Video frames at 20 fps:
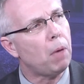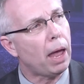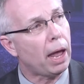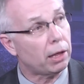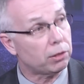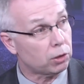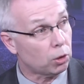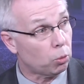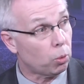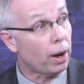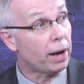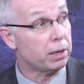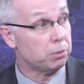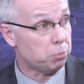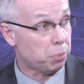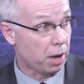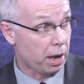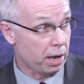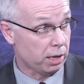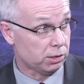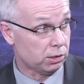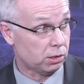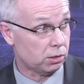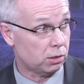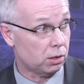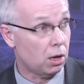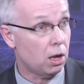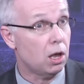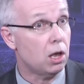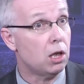at the right pace,
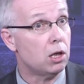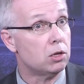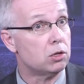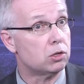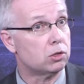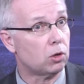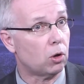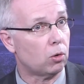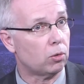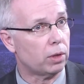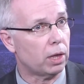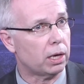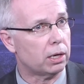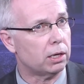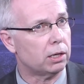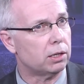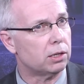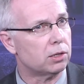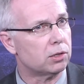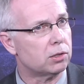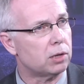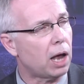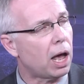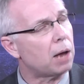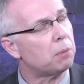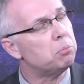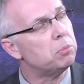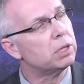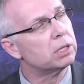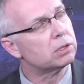so that it is
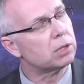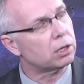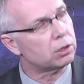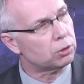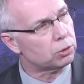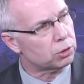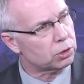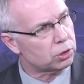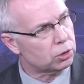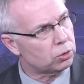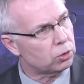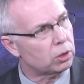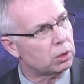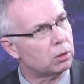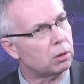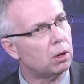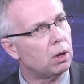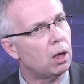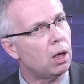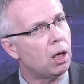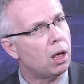not misunderstood